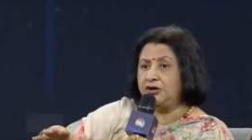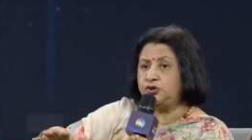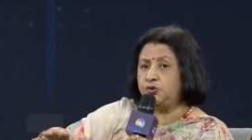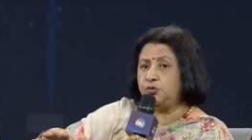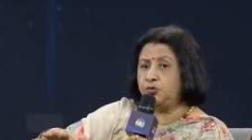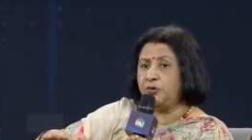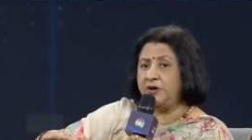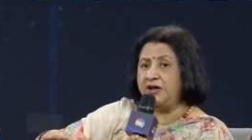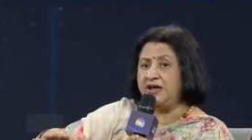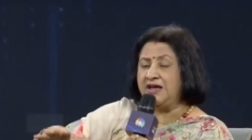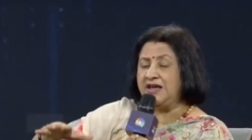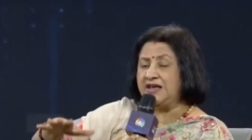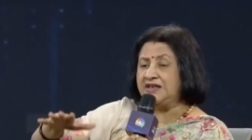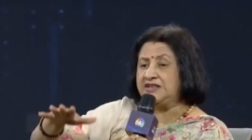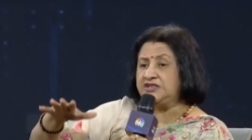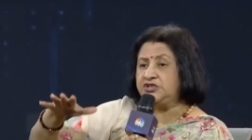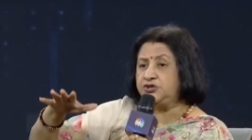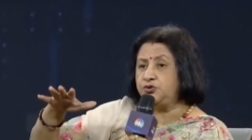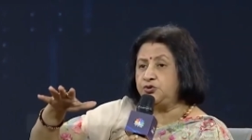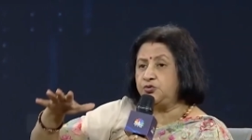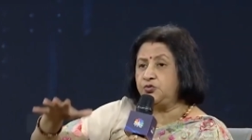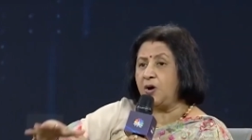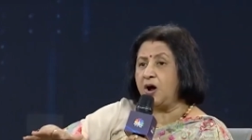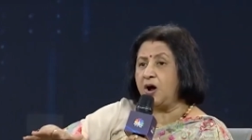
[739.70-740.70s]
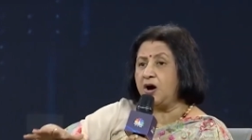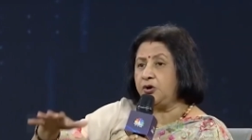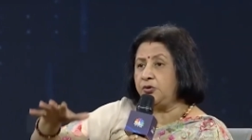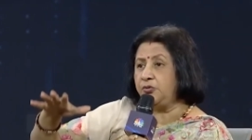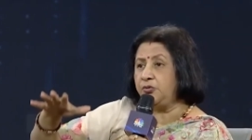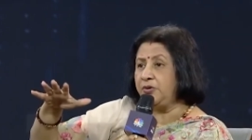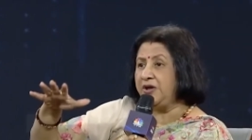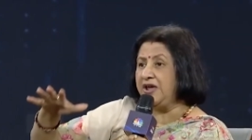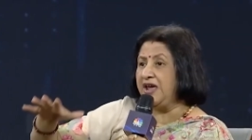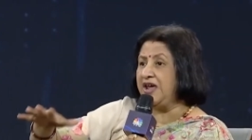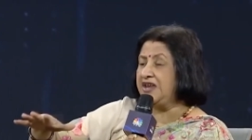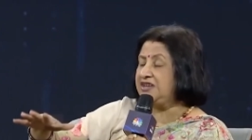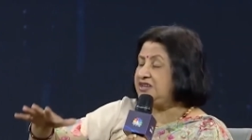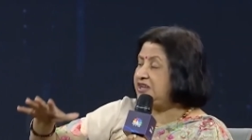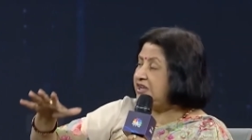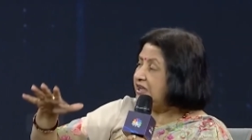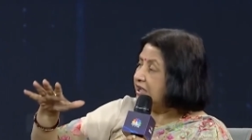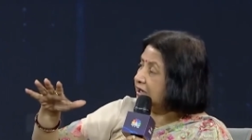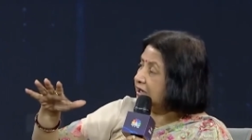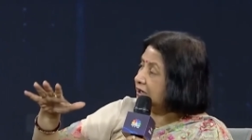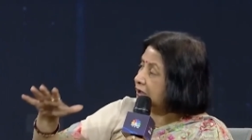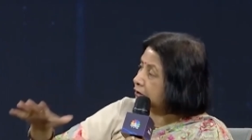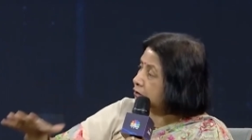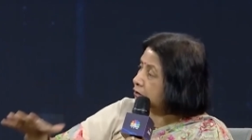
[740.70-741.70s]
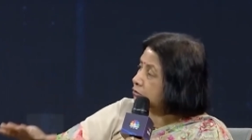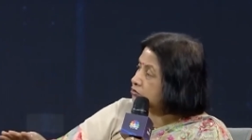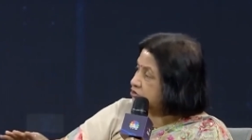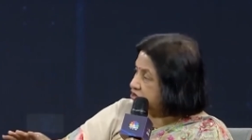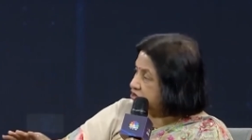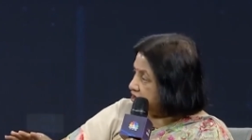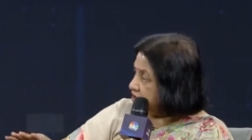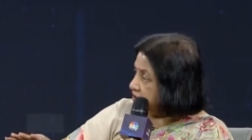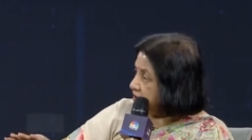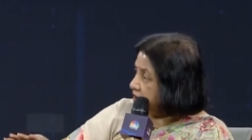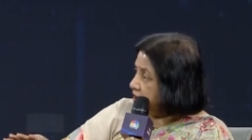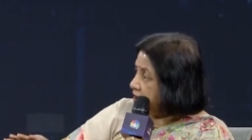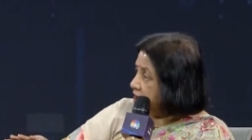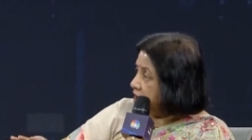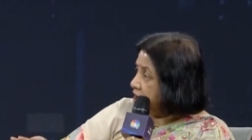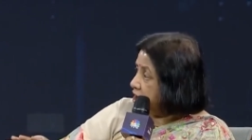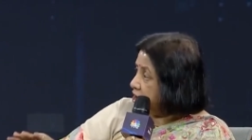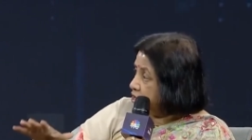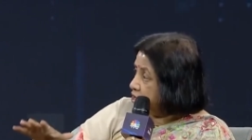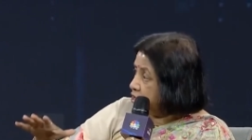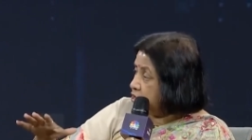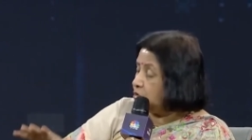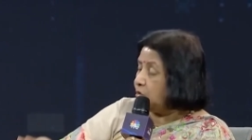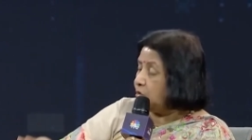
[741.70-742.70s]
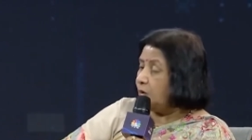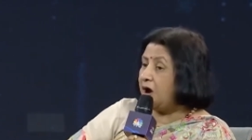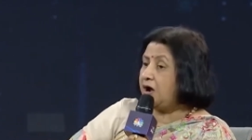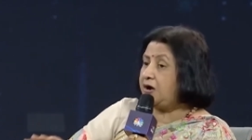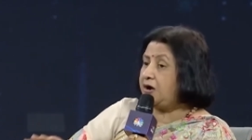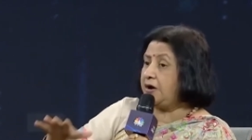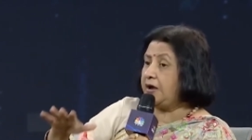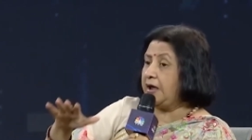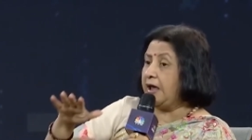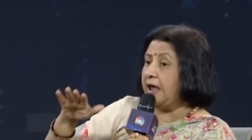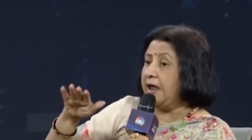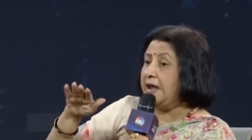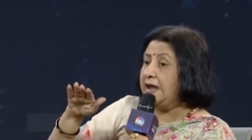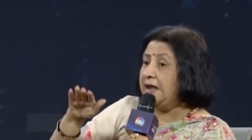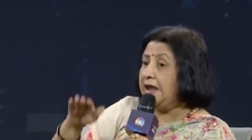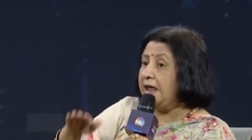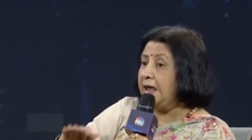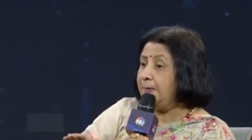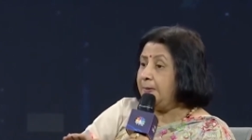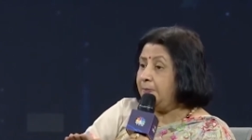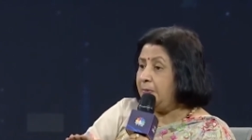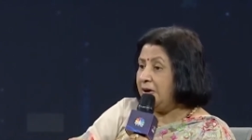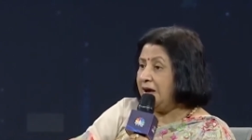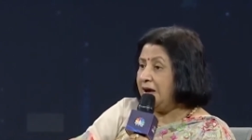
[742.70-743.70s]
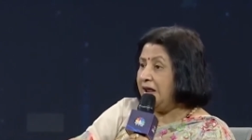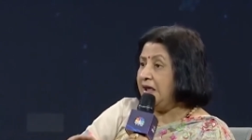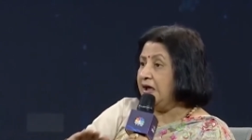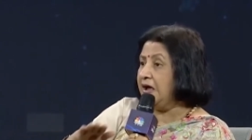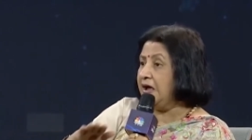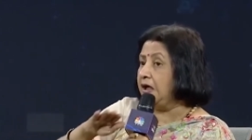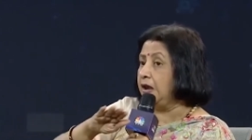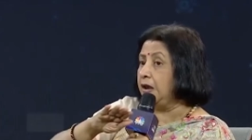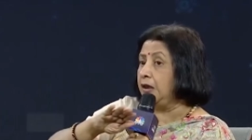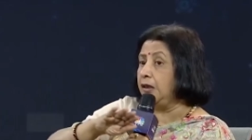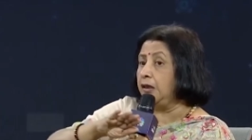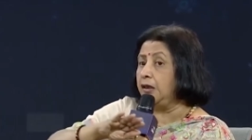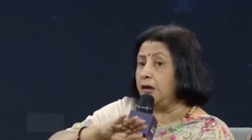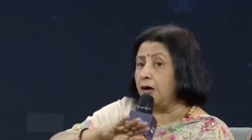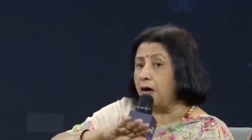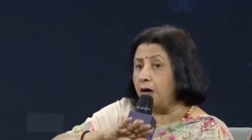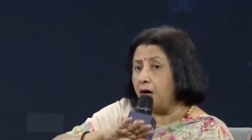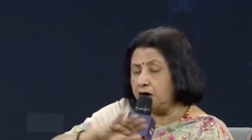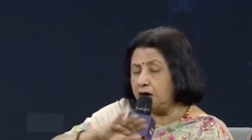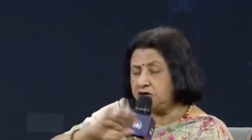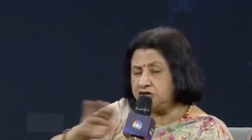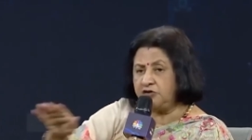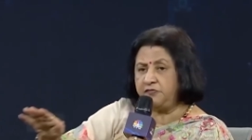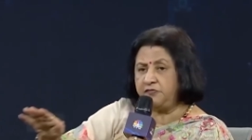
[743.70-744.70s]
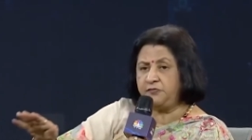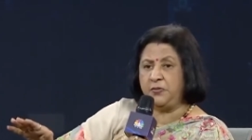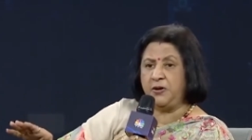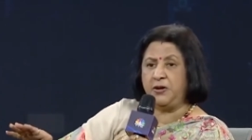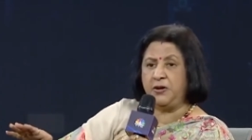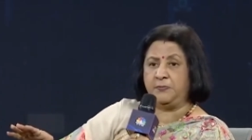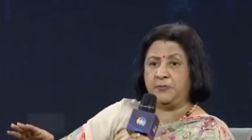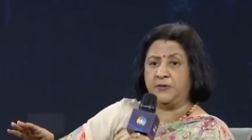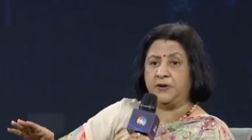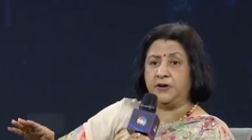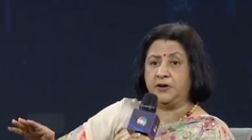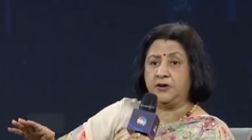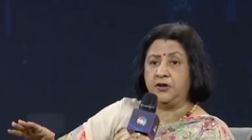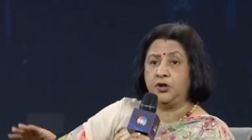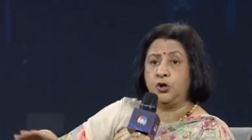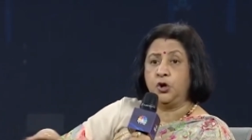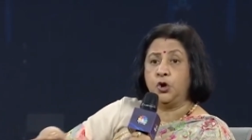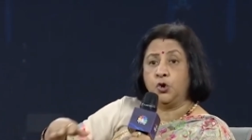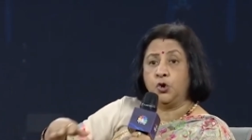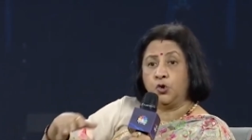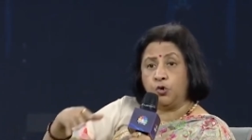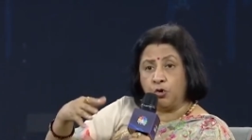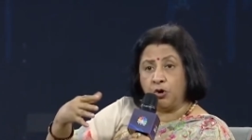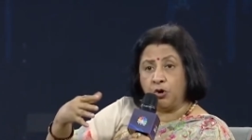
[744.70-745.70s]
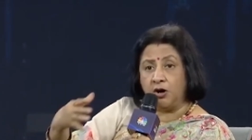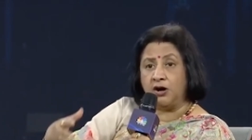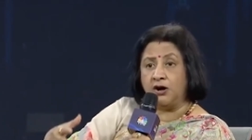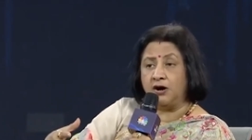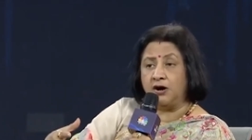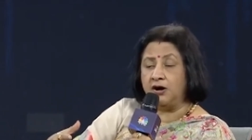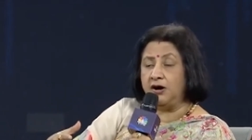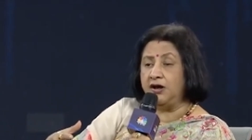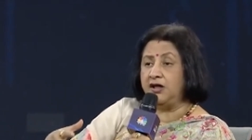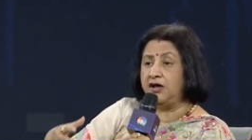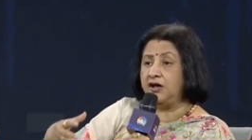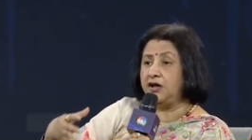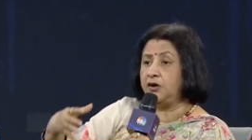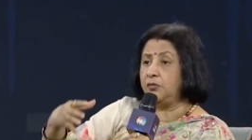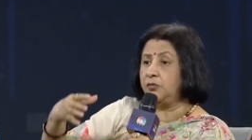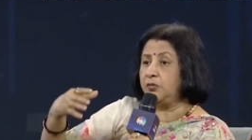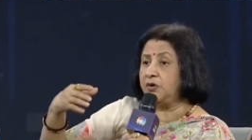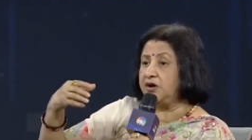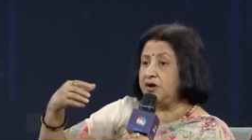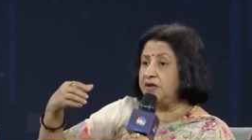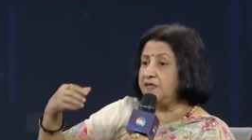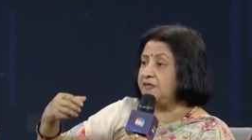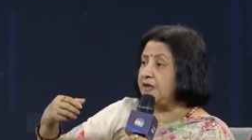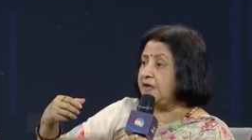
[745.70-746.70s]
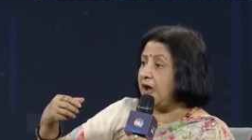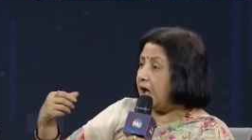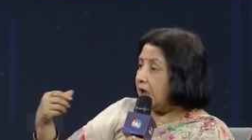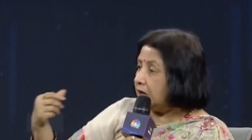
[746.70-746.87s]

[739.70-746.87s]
doing is you are creating inclusion. You are enabling a lot of people who earlier were in the